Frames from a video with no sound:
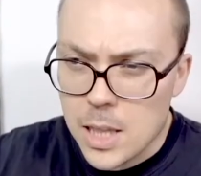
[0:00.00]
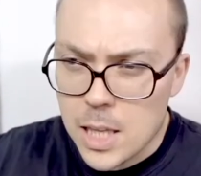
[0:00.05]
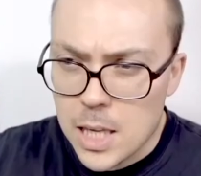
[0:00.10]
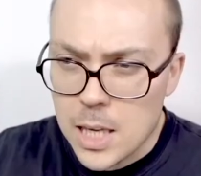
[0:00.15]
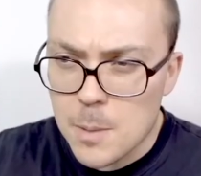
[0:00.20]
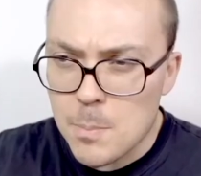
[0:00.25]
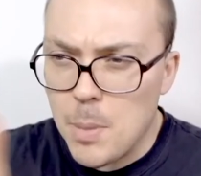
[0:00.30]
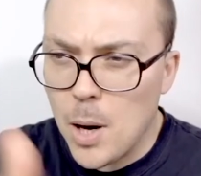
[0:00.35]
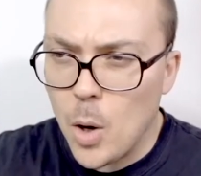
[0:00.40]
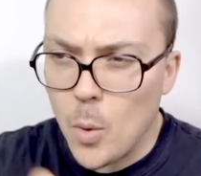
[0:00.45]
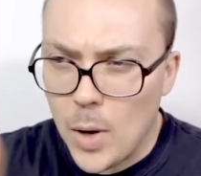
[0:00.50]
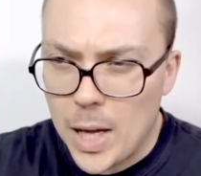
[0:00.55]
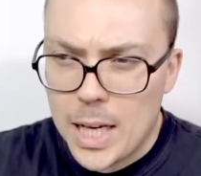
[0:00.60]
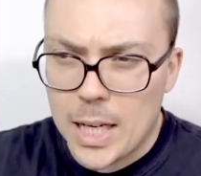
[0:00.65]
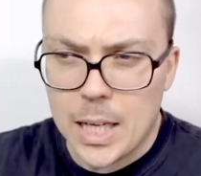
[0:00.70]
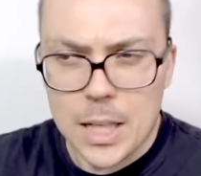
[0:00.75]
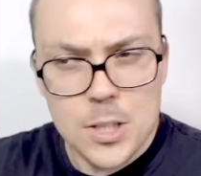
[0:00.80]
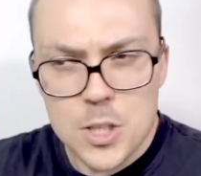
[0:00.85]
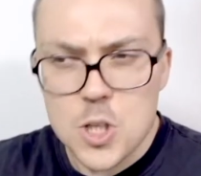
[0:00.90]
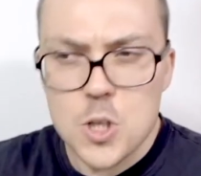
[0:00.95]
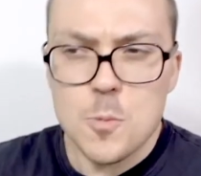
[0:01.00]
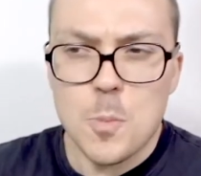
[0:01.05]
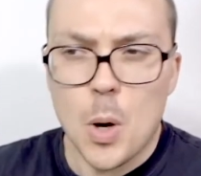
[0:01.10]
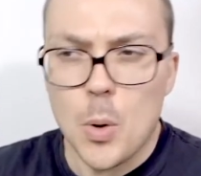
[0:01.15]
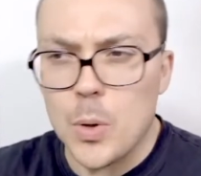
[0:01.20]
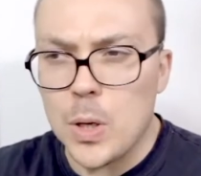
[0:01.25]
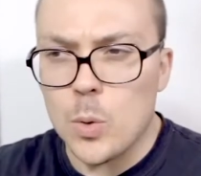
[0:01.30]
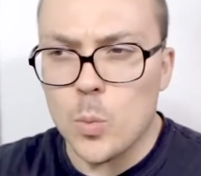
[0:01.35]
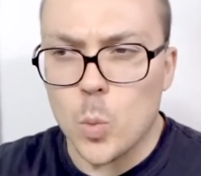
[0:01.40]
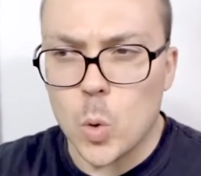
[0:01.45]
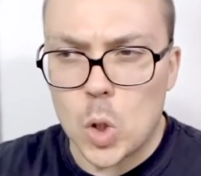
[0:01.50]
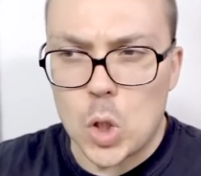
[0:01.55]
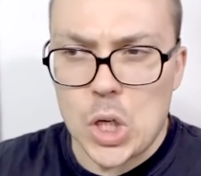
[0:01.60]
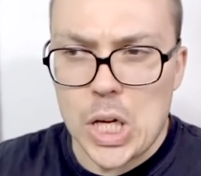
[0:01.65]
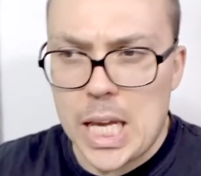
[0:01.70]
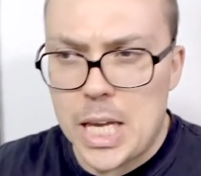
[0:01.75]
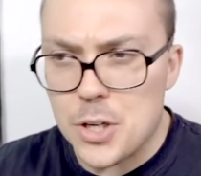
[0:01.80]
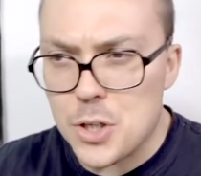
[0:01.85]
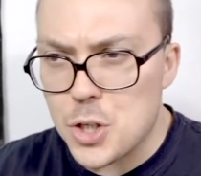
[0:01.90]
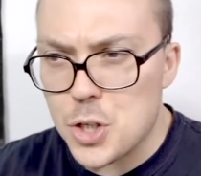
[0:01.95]
The poetic and spoken
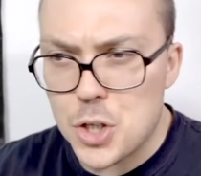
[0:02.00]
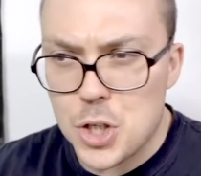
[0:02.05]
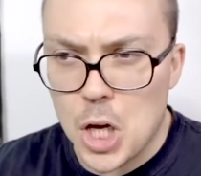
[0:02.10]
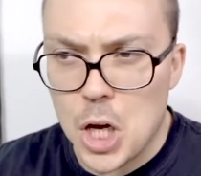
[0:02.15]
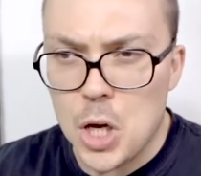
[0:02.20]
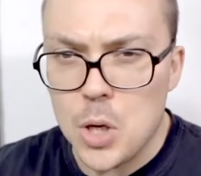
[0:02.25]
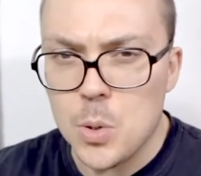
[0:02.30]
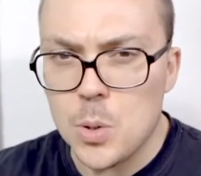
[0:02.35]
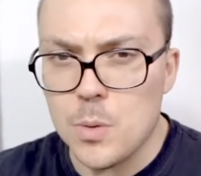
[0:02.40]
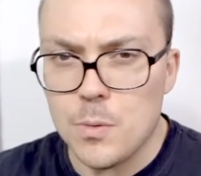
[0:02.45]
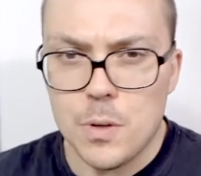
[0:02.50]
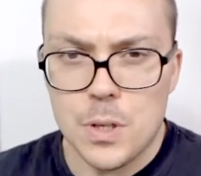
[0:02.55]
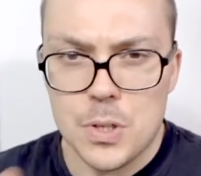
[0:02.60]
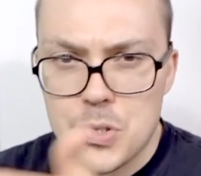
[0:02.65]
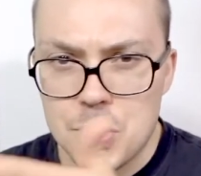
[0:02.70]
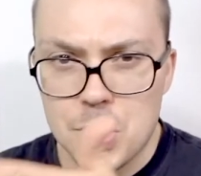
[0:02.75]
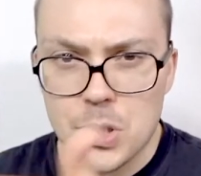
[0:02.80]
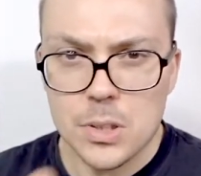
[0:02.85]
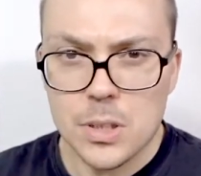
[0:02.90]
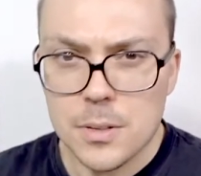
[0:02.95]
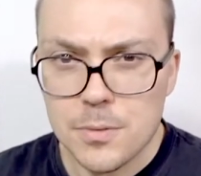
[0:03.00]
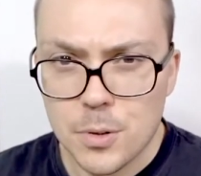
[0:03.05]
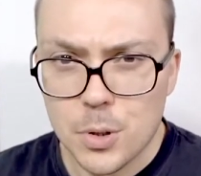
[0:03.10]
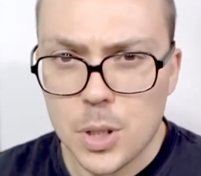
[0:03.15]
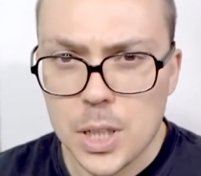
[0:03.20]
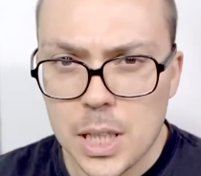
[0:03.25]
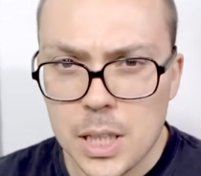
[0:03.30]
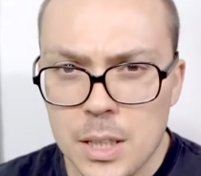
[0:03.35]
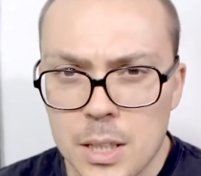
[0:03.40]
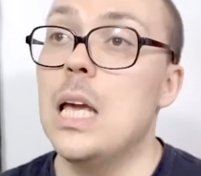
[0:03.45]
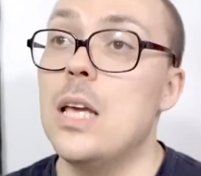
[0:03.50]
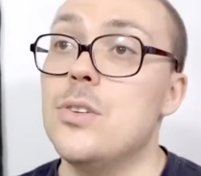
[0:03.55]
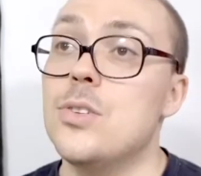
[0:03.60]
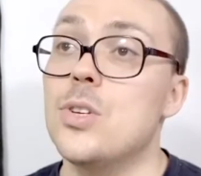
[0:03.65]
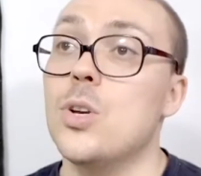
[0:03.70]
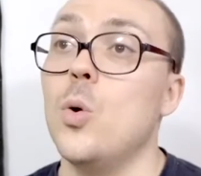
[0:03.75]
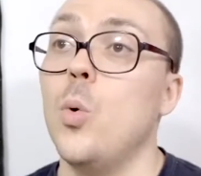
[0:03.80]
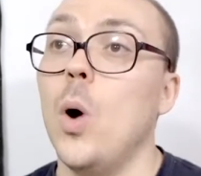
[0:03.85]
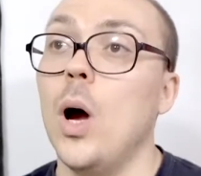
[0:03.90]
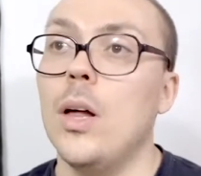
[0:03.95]
word-ish tone of his delivery,
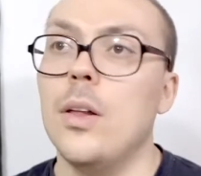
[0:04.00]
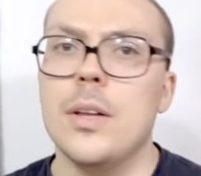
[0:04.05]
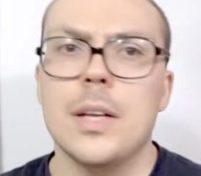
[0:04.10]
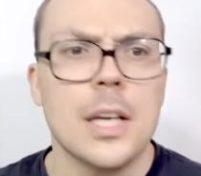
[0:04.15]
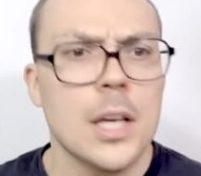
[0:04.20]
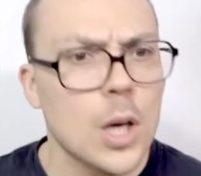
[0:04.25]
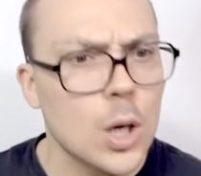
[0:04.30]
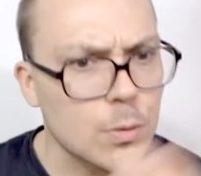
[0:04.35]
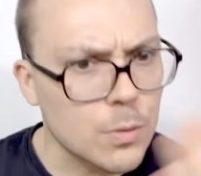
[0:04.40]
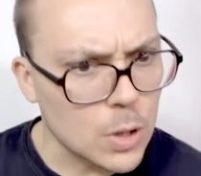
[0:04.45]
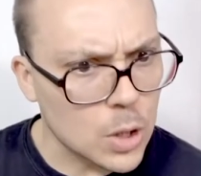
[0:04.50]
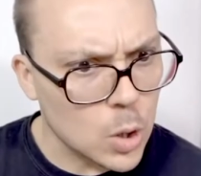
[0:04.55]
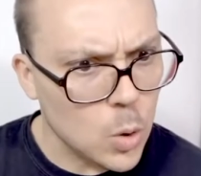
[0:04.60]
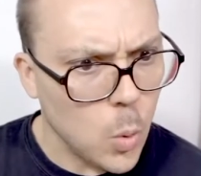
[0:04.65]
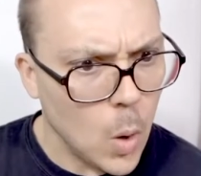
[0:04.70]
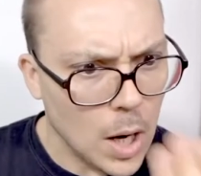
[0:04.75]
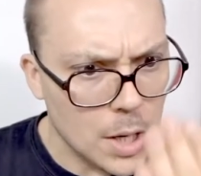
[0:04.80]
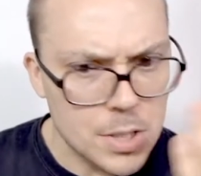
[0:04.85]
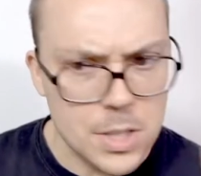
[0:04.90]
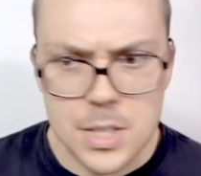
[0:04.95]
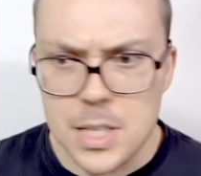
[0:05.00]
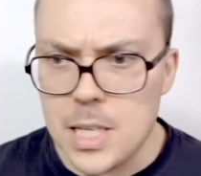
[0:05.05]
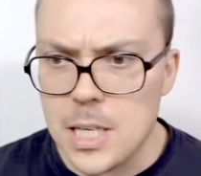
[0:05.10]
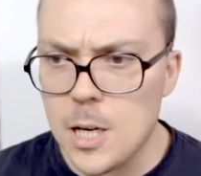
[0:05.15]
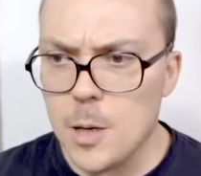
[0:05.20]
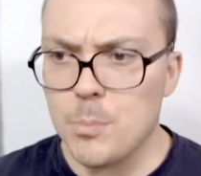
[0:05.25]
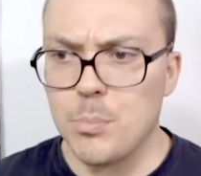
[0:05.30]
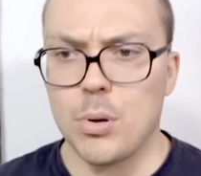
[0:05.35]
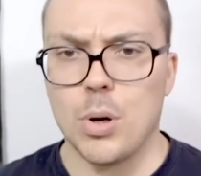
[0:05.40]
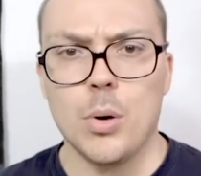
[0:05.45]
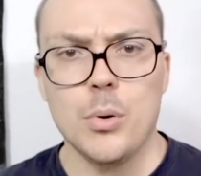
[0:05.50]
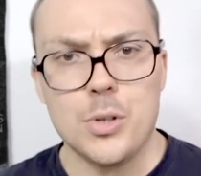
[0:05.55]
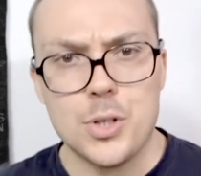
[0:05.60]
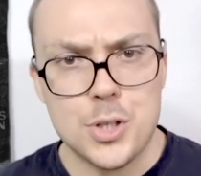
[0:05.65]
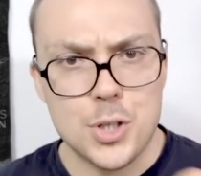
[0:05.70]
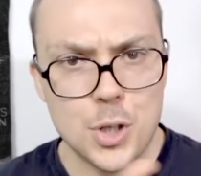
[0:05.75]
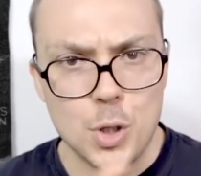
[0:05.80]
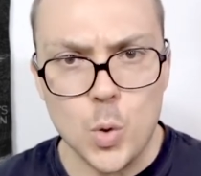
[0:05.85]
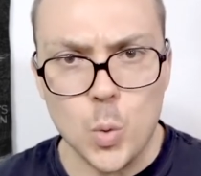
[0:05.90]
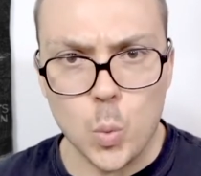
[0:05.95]
his quality over quantity
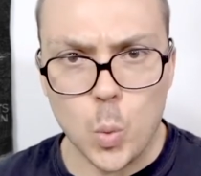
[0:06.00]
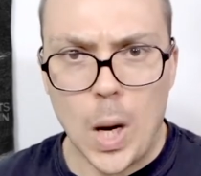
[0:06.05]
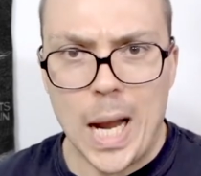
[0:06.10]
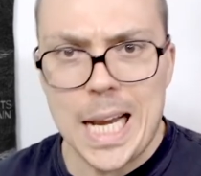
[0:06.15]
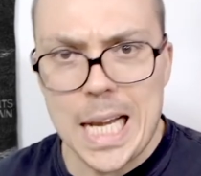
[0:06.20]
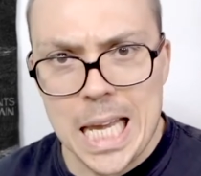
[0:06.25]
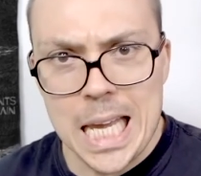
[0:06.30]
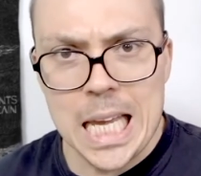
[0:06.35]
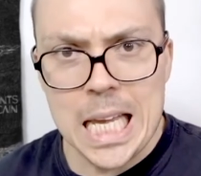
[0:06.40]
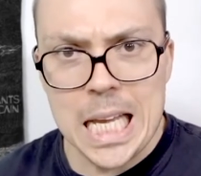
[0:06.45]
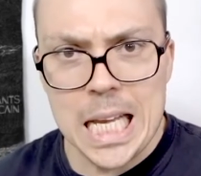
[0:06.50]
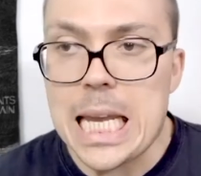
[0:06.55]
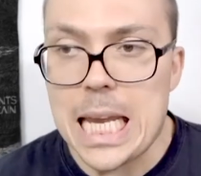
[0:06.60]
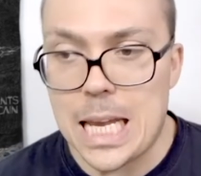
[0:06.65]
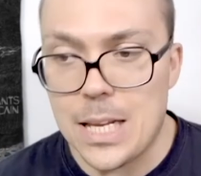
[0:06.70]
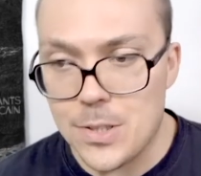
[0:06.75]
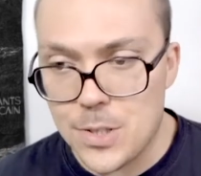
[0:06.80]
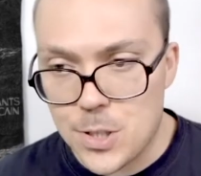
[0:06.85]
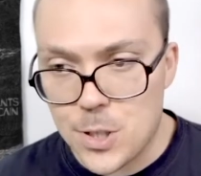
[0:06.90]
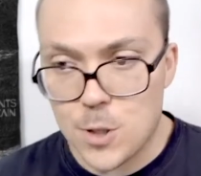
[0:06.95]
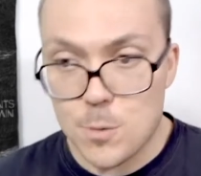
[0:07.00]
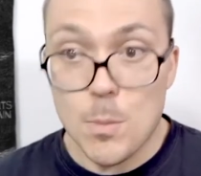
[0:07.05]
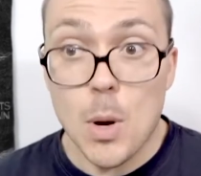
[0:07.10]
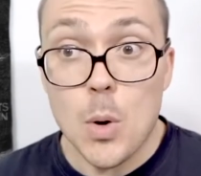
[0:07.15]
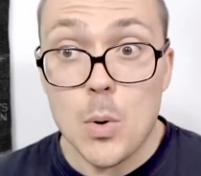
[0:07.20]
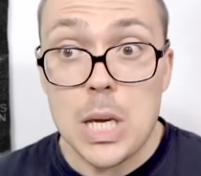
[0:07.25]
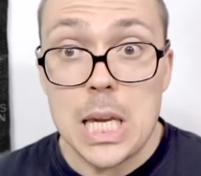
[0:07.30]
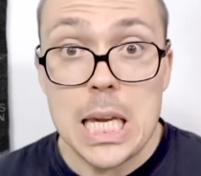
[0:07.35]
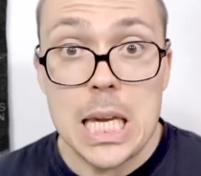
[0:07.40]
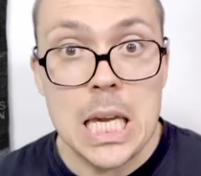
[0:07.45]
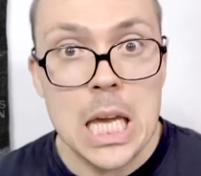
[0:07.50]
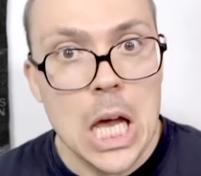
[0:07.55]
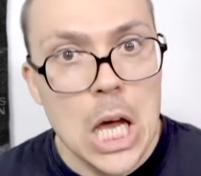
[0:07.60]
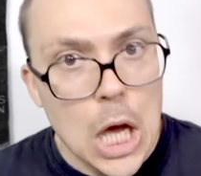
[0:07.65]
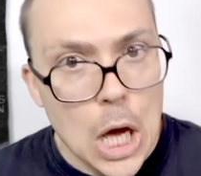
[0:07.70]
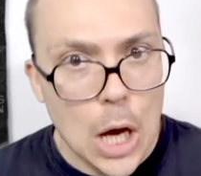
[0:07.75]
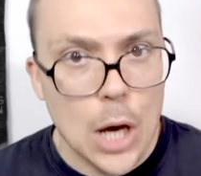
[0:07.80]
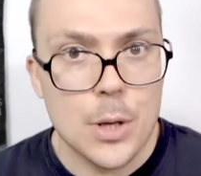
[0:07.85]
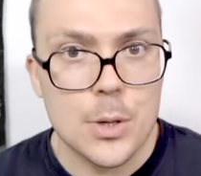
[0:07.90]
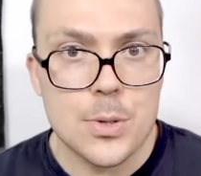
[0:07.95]
approach to writing, his smoky,
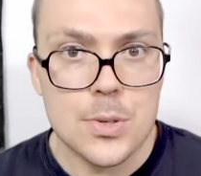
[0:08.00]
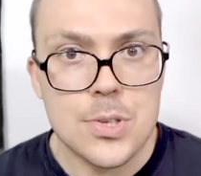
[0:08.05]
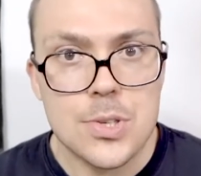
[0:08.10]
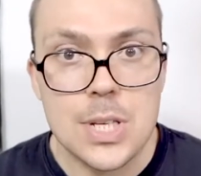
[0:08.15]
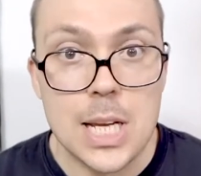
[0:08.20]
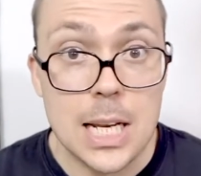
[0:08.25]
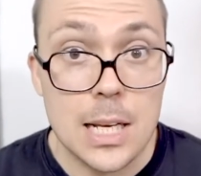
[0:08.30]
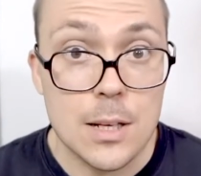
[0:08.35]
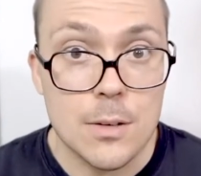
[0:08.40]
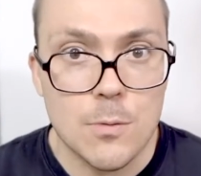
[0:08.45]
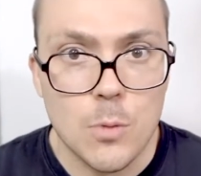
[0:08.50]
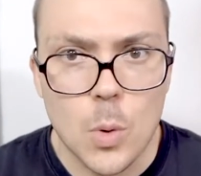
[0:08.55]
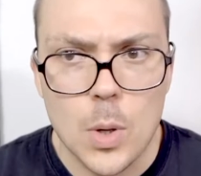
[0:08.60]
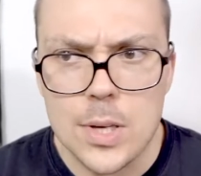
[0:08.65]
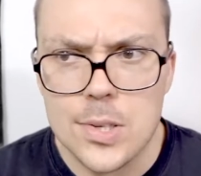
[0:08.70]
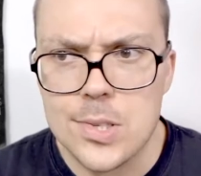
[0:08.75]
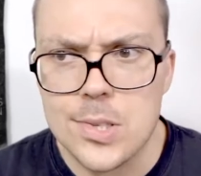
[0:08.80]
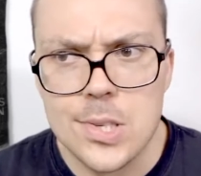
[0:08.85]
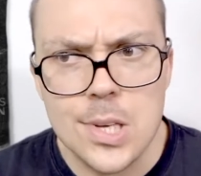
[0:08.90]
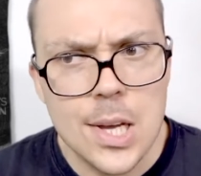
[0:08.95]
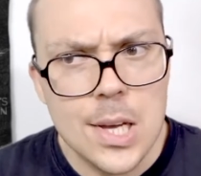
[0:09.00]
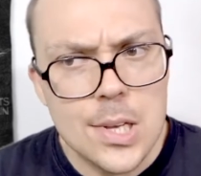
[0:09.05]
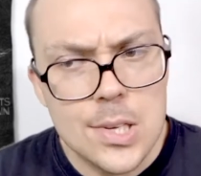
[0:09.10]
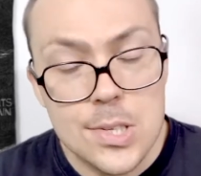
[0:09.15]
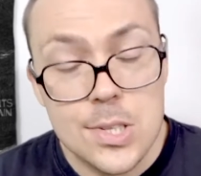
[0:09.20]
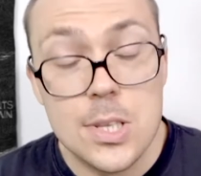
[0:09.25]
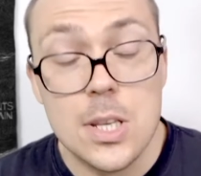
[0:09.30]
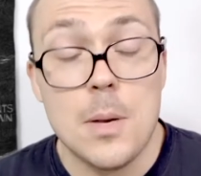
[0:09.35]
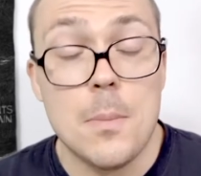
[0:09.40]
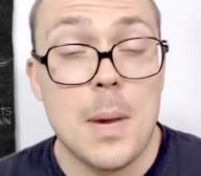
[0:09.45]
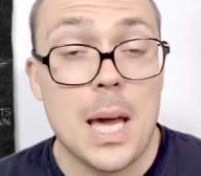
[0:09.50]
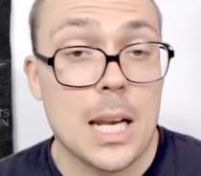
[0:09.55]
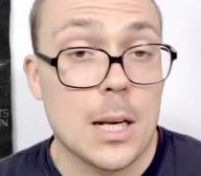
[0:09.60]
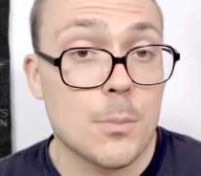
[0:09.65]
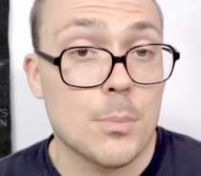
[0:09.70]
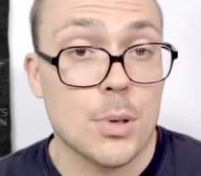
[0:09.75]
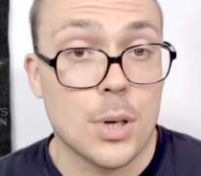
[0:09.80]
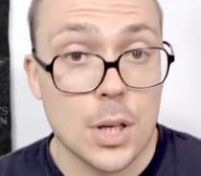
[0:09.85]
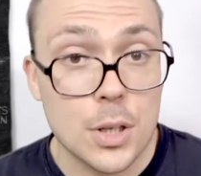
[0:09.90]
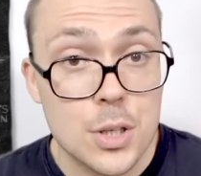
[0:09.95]
understated voice,
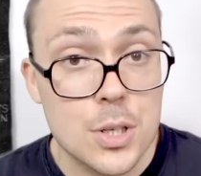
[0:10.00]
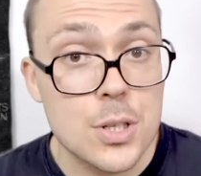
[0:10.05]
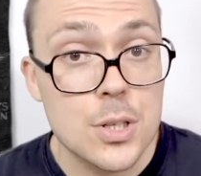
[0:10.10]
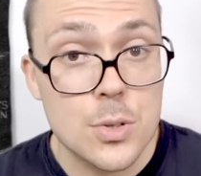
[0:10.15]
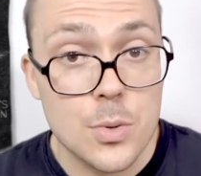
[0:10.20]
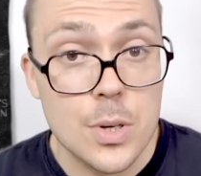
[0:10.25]
cinematic production